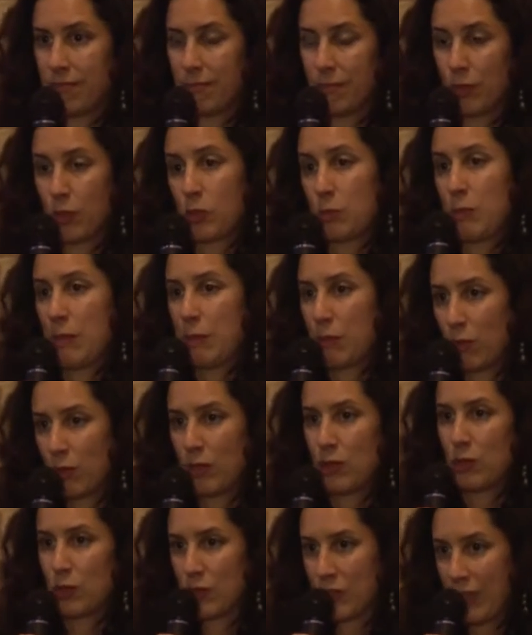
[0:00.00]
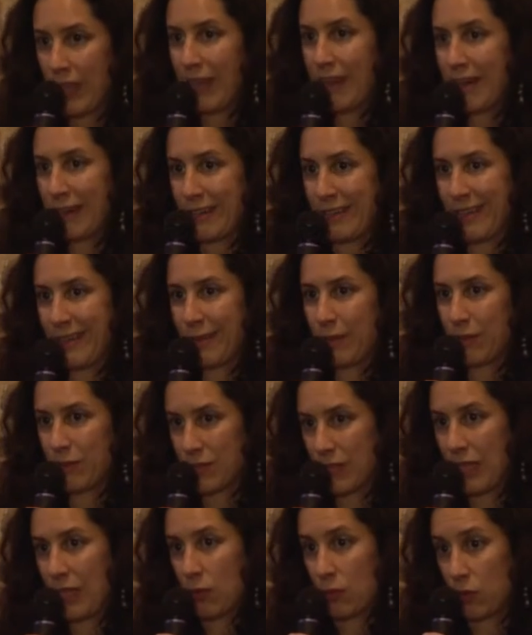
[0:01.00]
because people were too scared and the
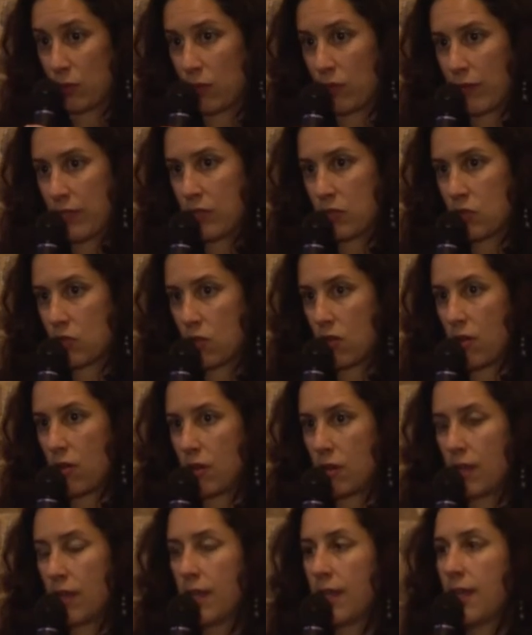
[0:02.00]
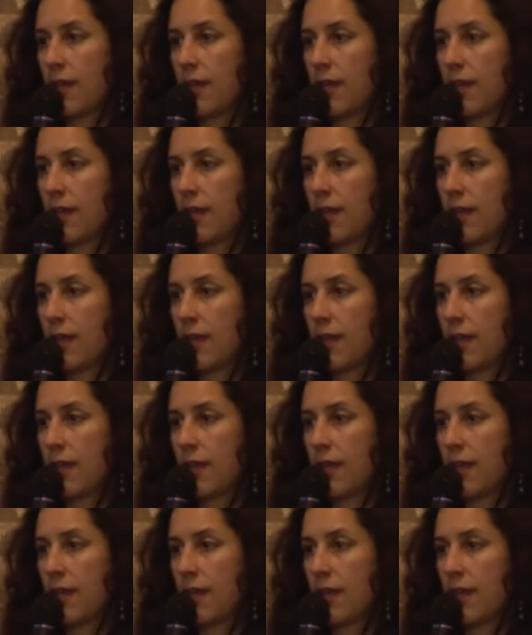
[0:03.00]
state was very strong.